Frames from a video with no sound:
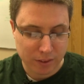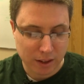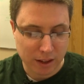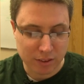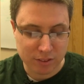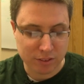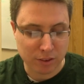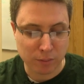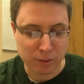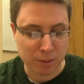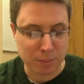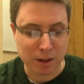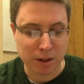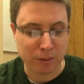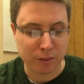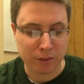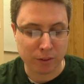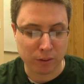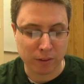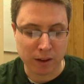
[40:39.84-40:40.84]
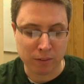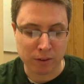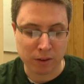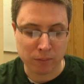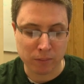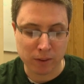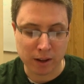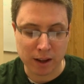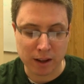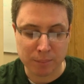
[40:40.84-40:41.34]
he still wouldn't have been able to throw that
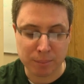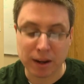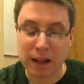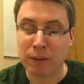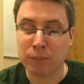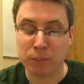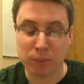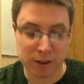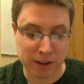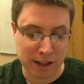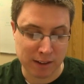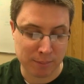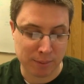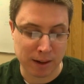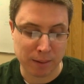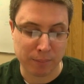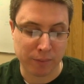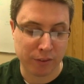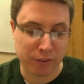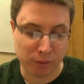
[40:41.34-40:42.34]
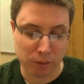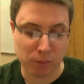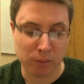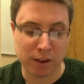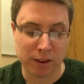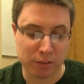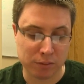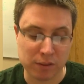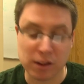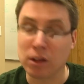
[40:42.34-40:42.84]
one away, but I wouldn't have been able to throw
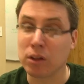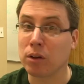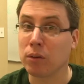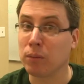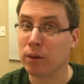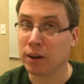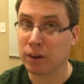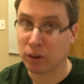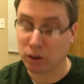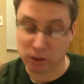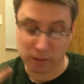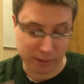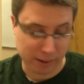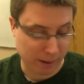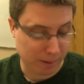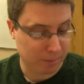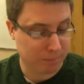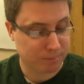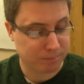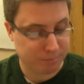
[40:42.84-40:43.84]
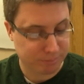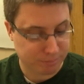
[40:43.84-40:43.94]
away the vehicle one earlier.